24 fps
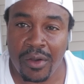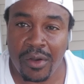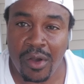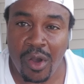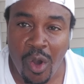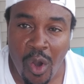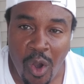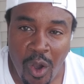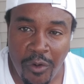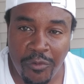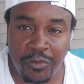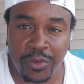
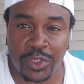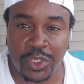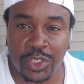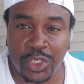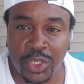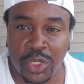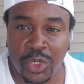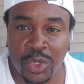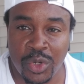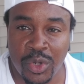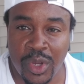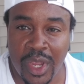
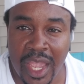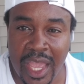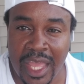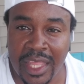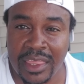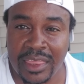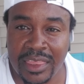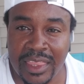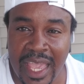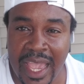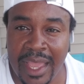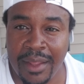officer at
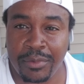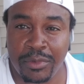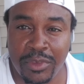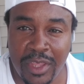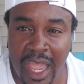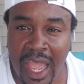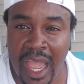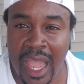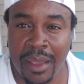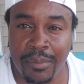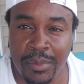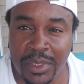that
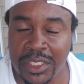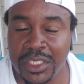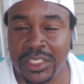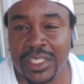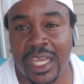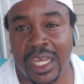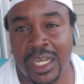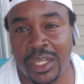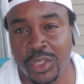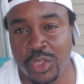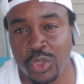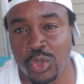time is
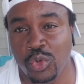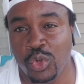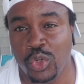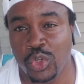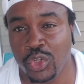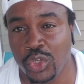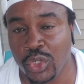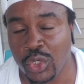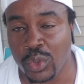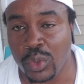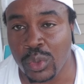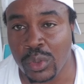telling you to
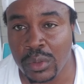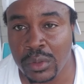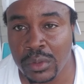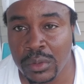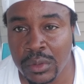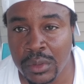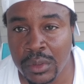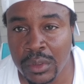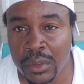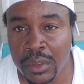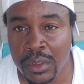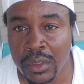do.
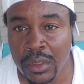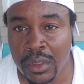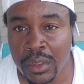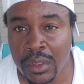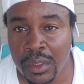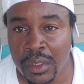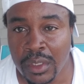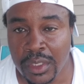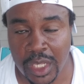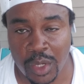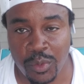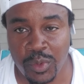
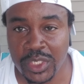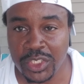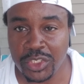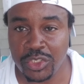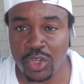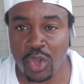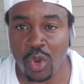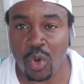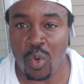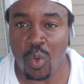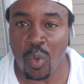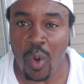There is
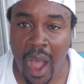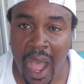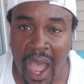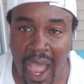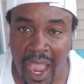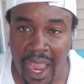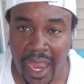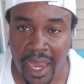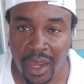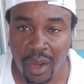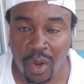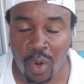no
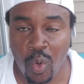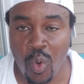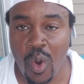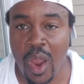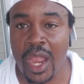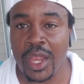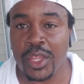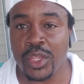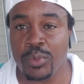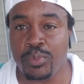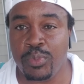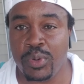why. Why
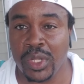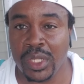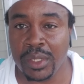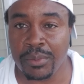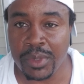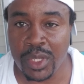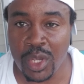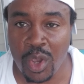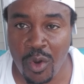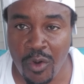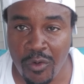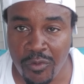are you pulling
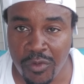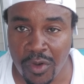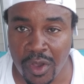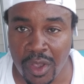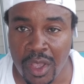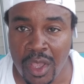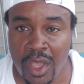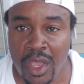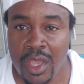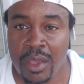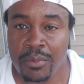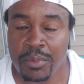me over?
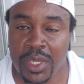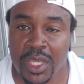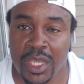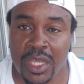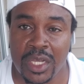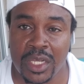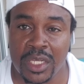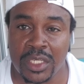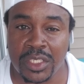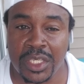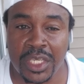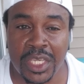
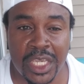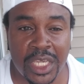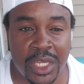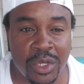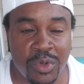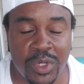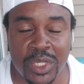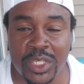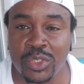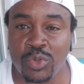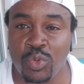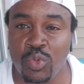Because
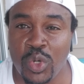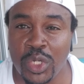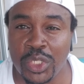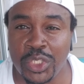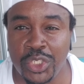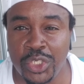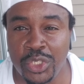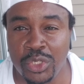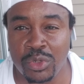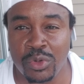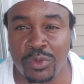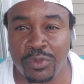here is
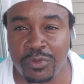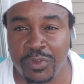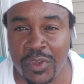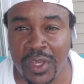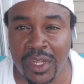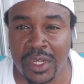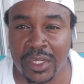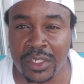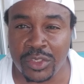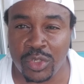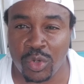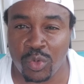what you
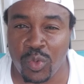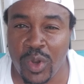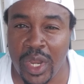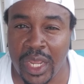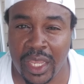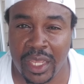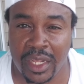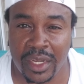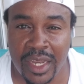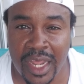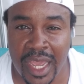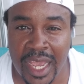failing to
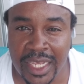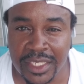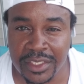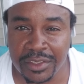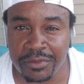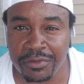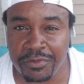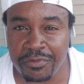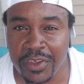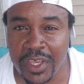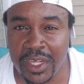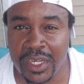recognize
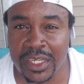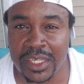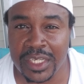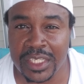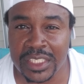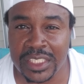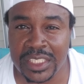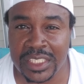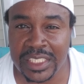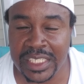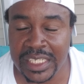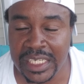and failing to
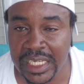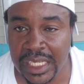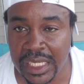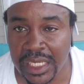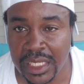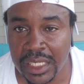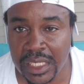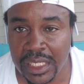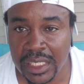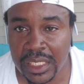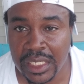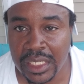see.
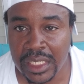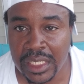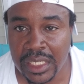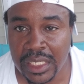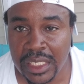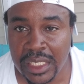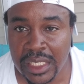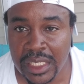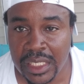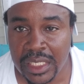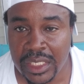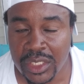
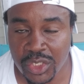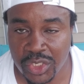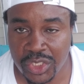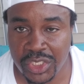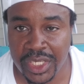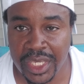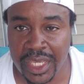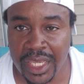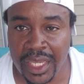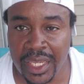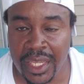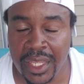You
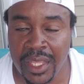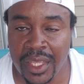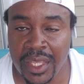see,